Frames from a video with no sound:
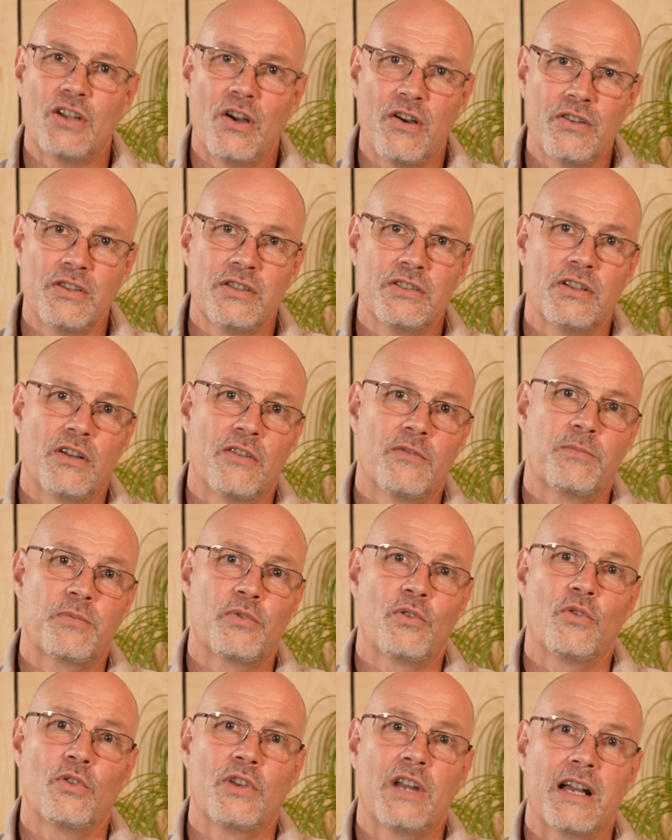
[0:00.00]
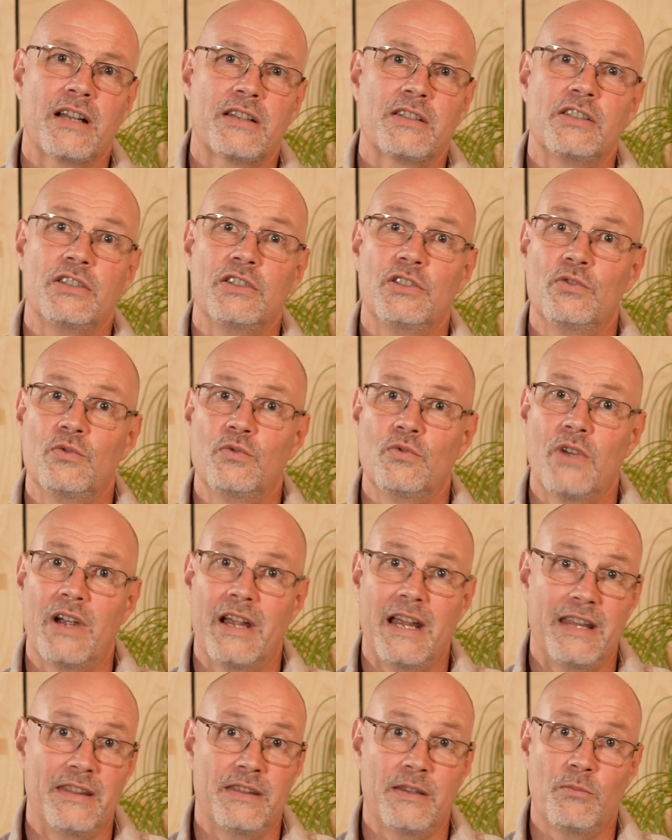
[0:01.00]
tons of products you
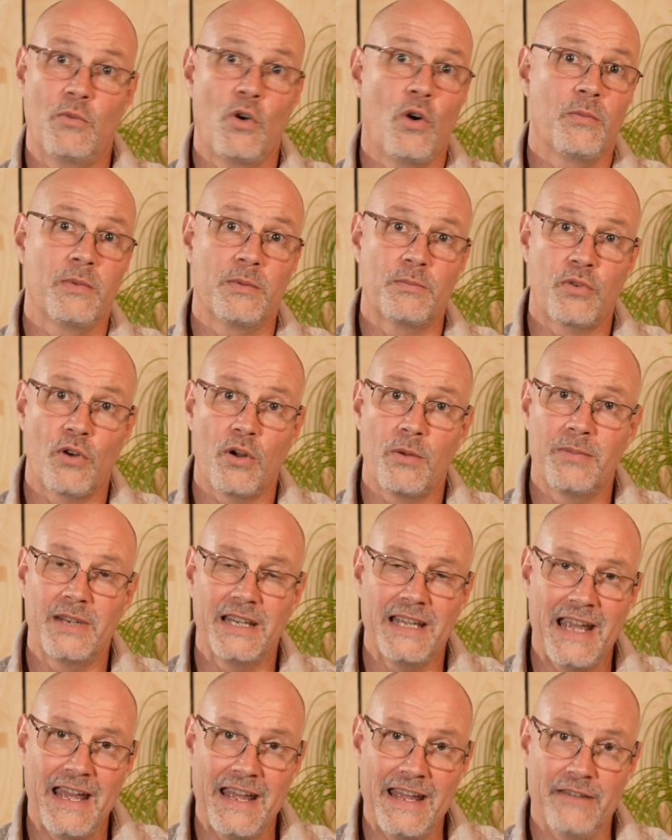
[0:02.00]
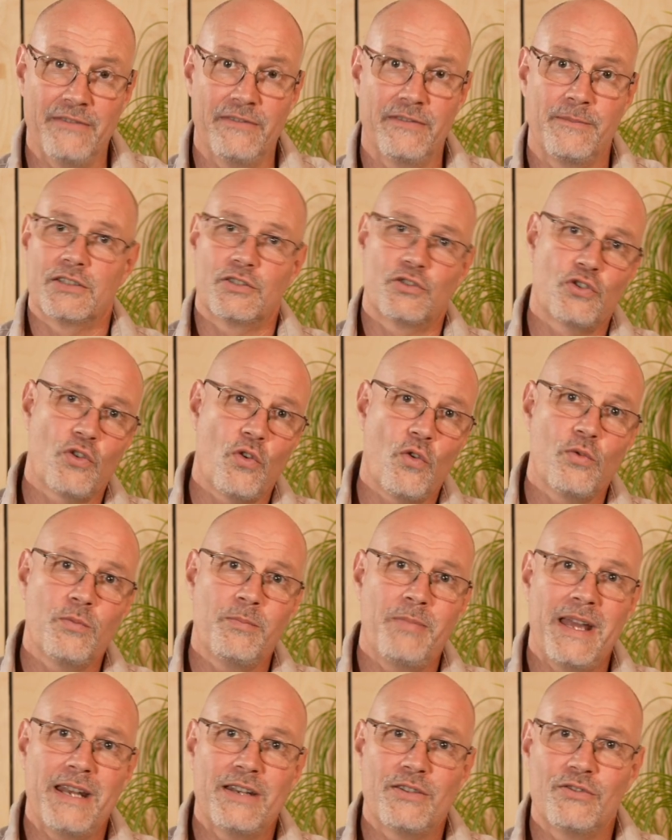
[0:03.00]
at the moment probably have.
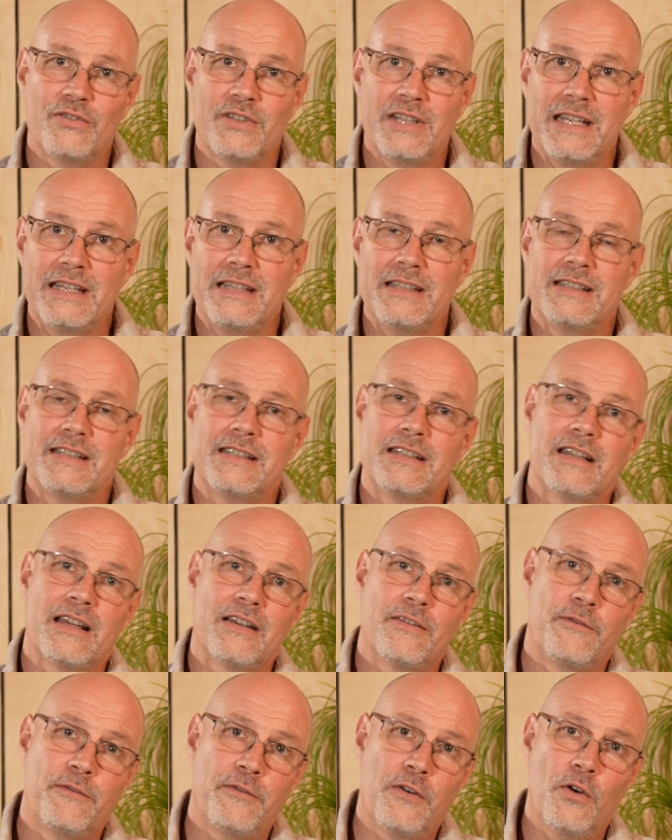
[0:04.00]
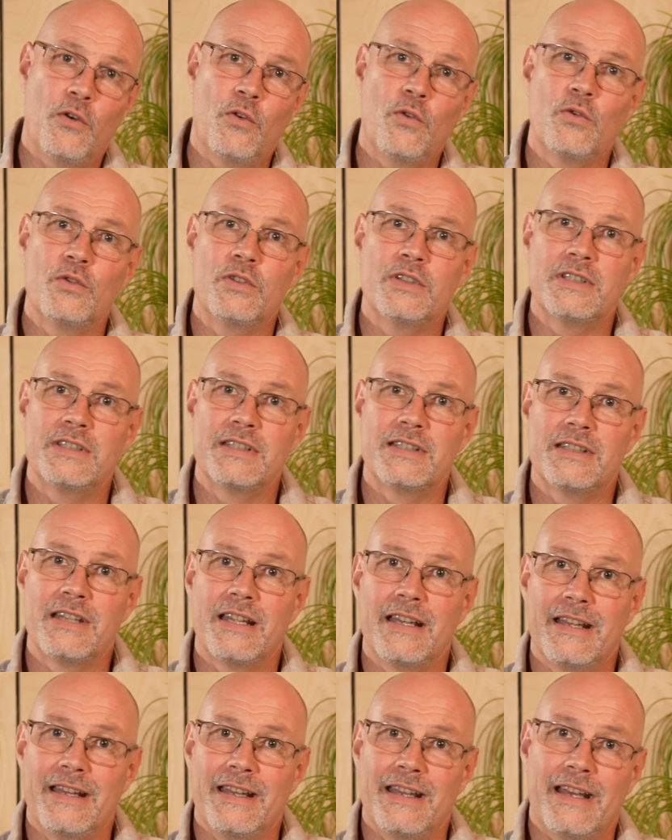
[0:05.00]
Drone batteries, phones,
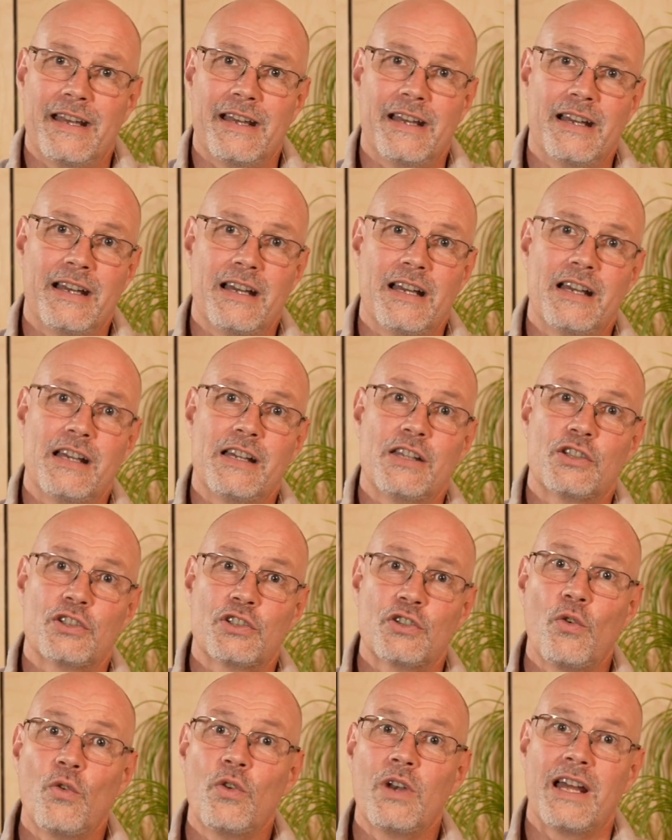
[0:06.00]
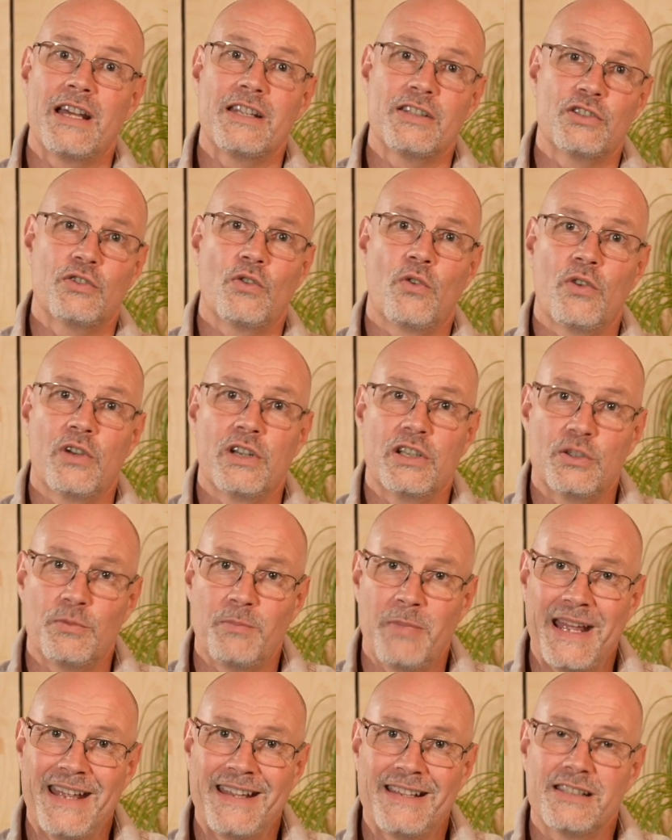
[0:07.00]
uh, solar
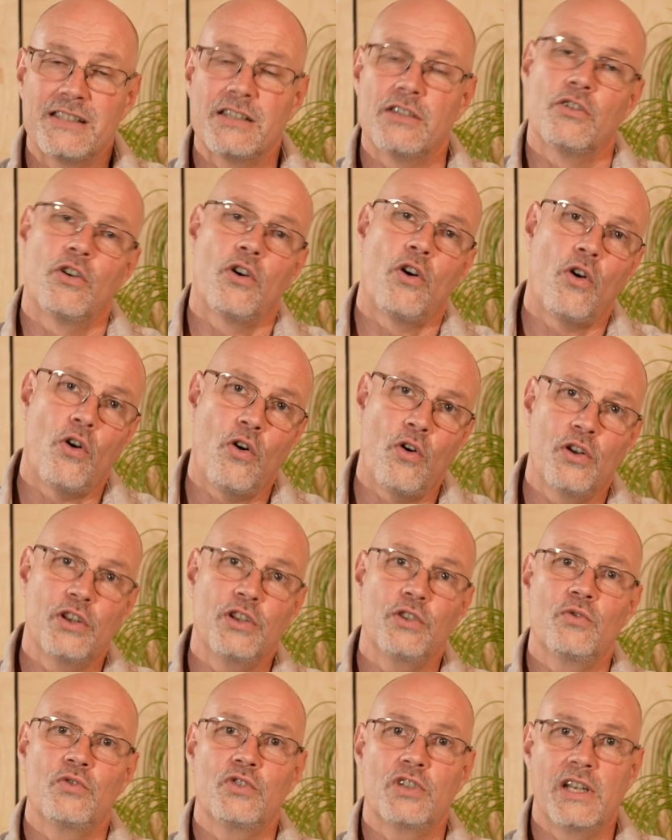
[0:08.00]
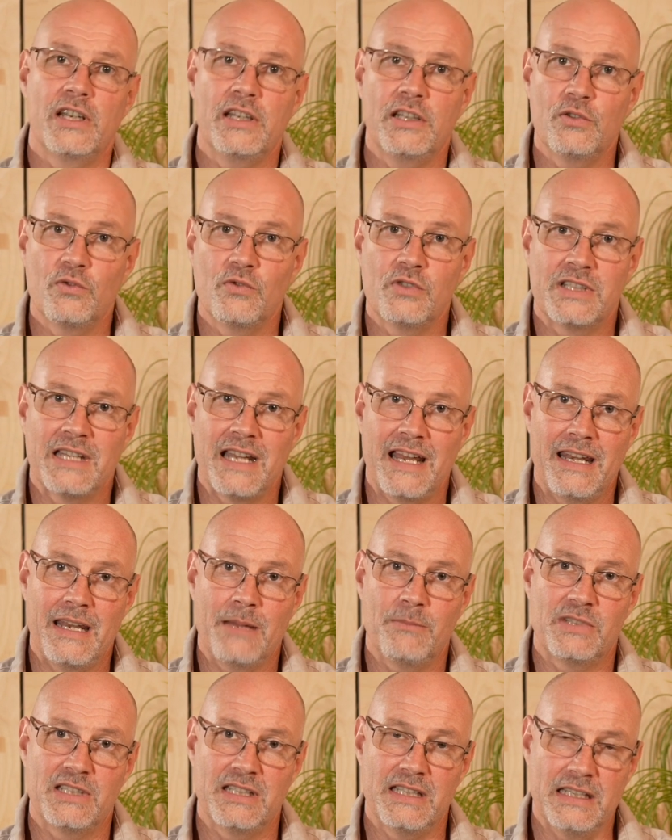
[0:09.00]
storage banks all usually use
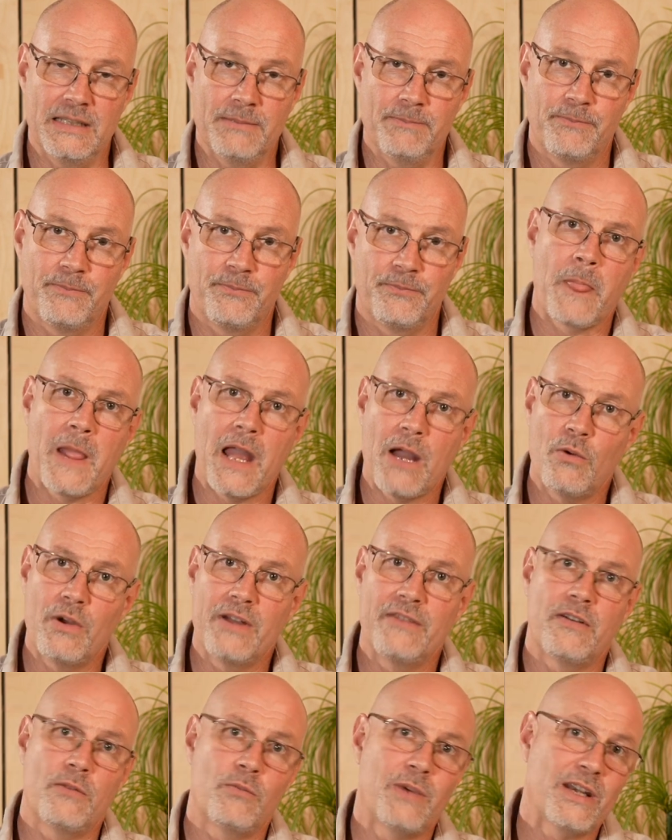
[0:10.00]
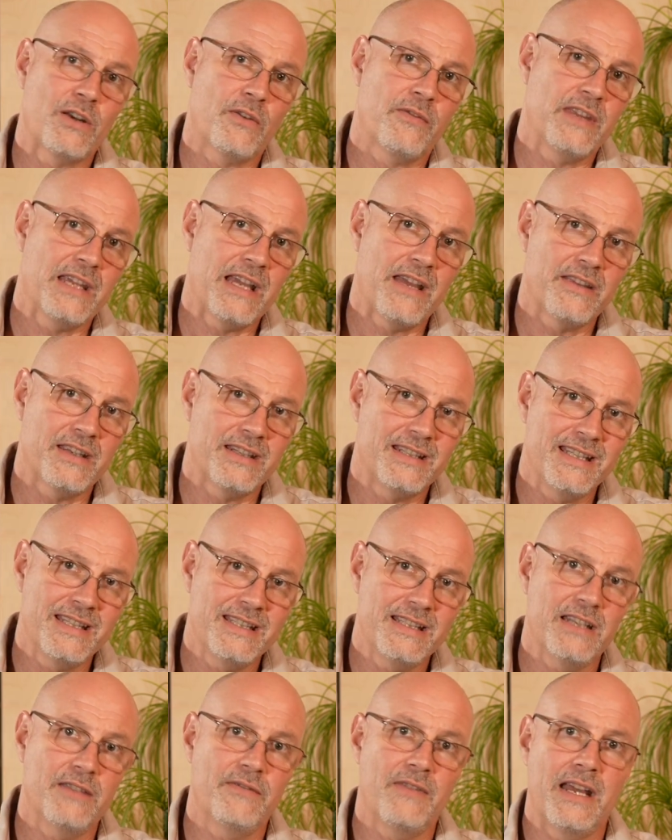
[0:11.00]
NMC. However, one of the other
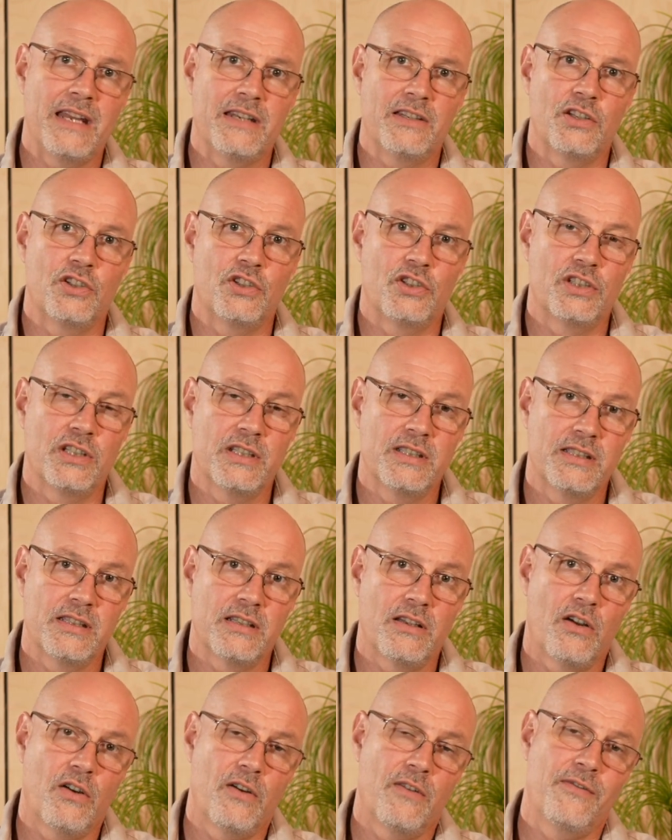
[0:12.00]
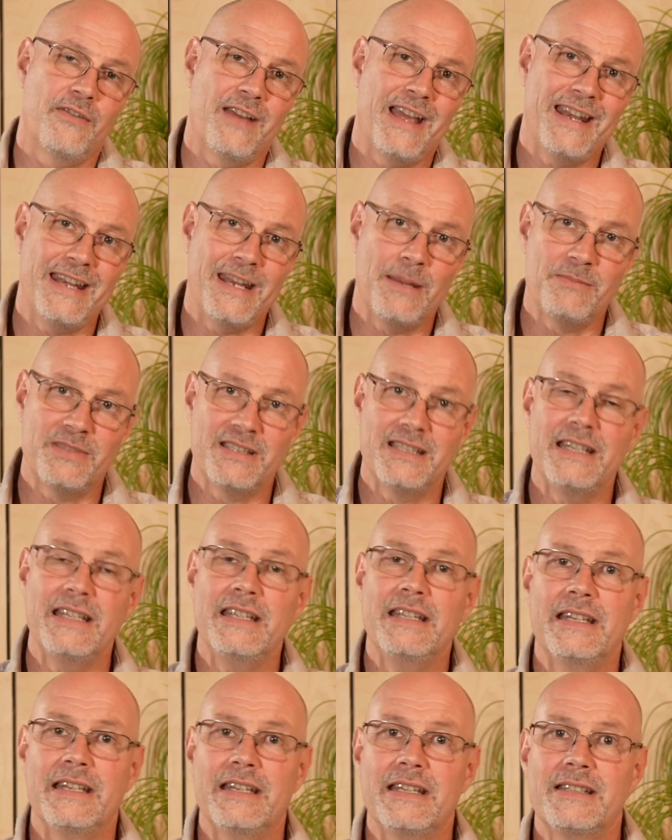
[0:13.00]
disadvantages of
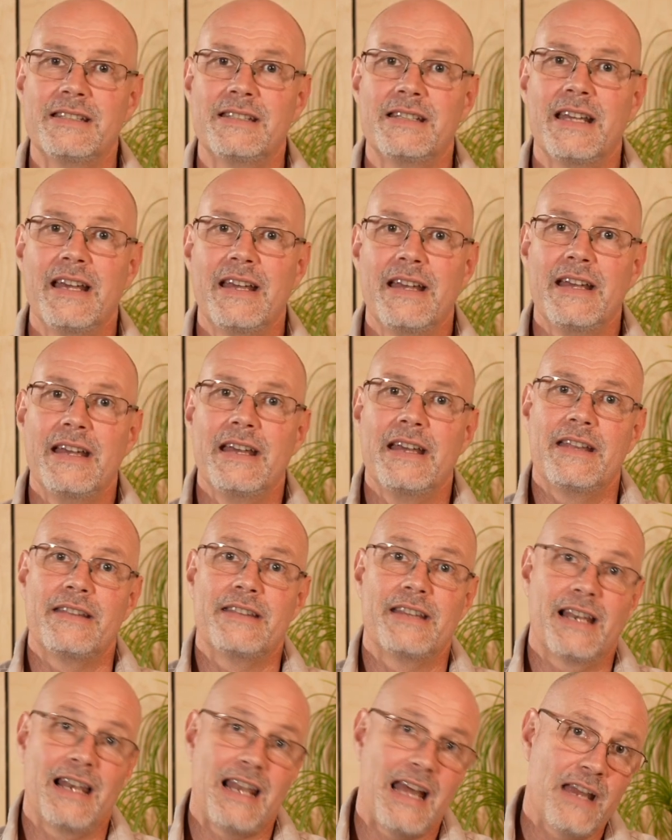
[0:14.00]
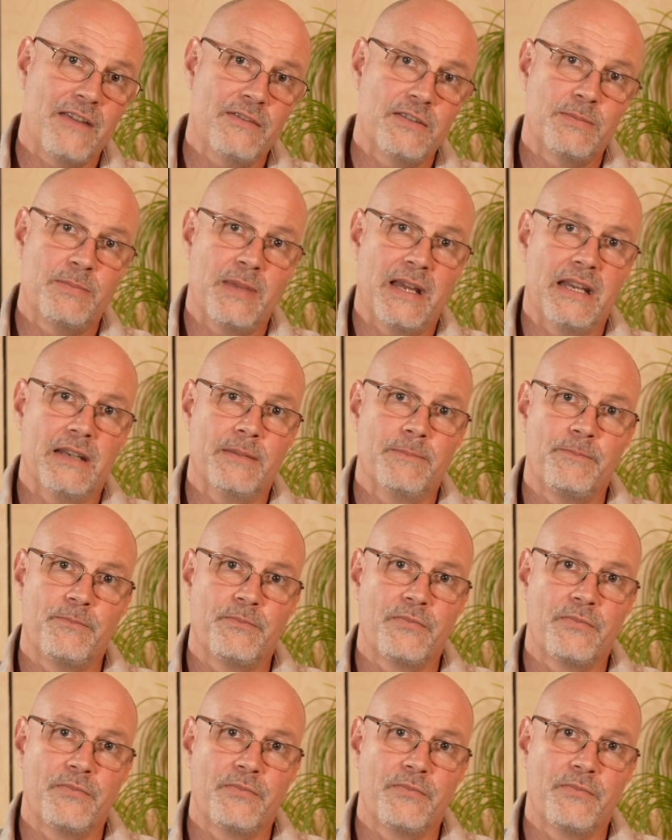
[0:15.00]
NMC is the lifespan.